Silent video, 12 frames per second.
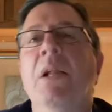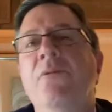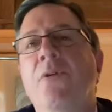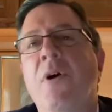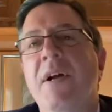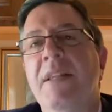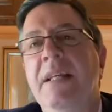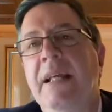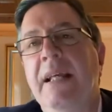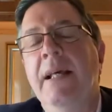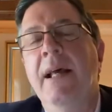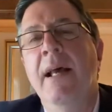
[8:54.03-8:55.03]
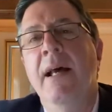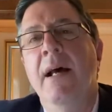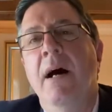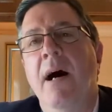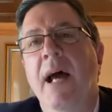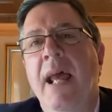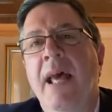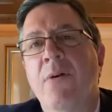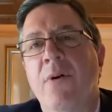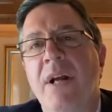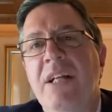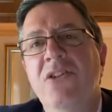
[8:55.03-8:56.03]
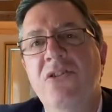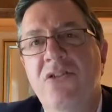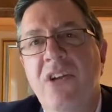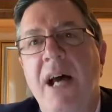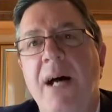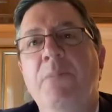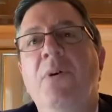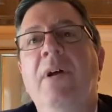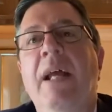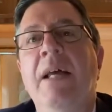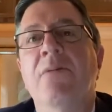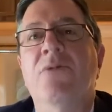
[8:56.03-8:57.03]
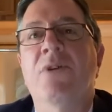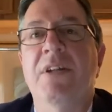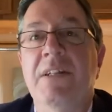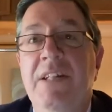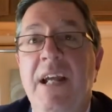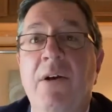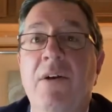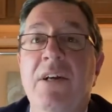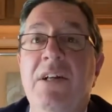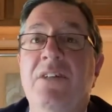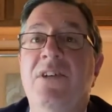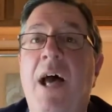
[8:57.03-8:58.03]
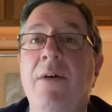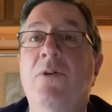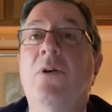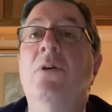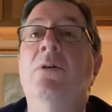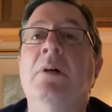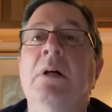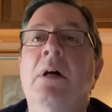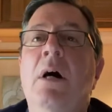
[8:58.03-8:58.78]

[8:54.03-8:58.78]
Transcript: for the Adoration Chapel and for the Terry Schiavo